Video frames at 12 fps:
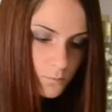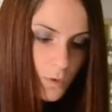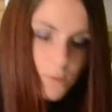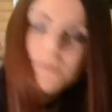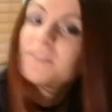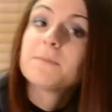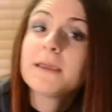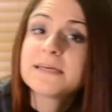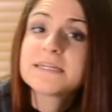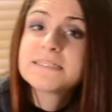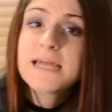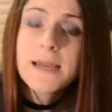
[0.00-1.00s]
Well, it's
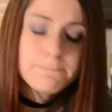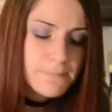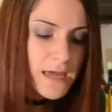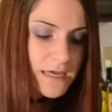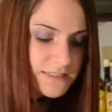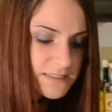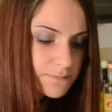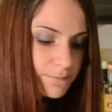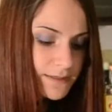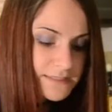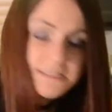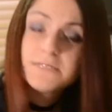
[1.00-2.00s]
making a damn mess,
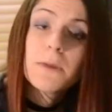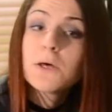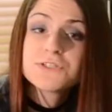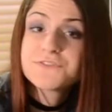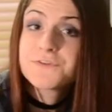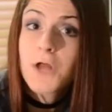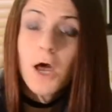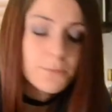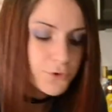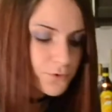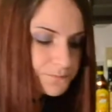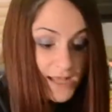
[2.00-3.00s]
but it smells
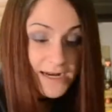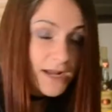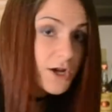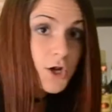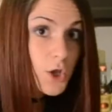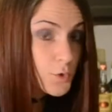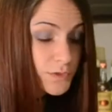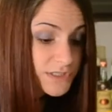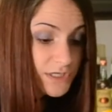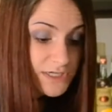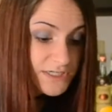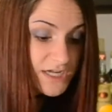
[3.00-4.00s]
phenomenal. And I know it's
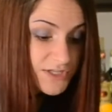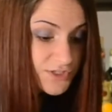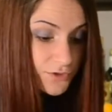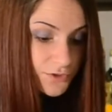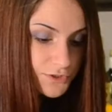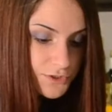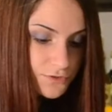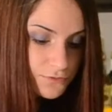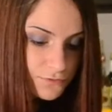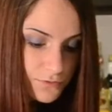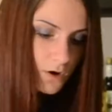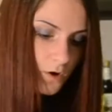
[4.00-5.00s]
gonna taste good too.
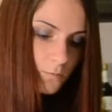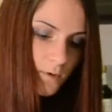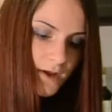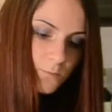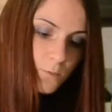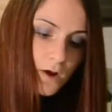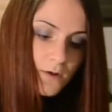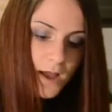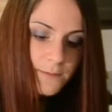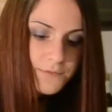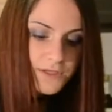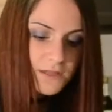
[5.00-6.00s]
All right, well,
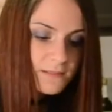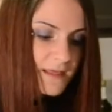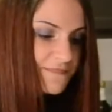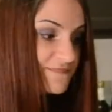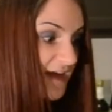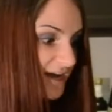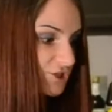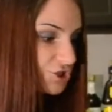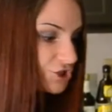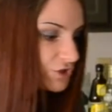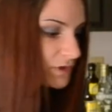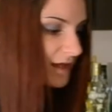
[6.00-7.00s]
I'm gonna let that
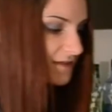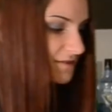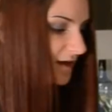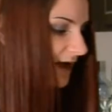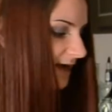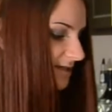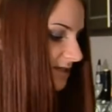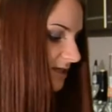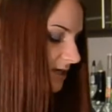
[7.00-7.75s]
chill like that.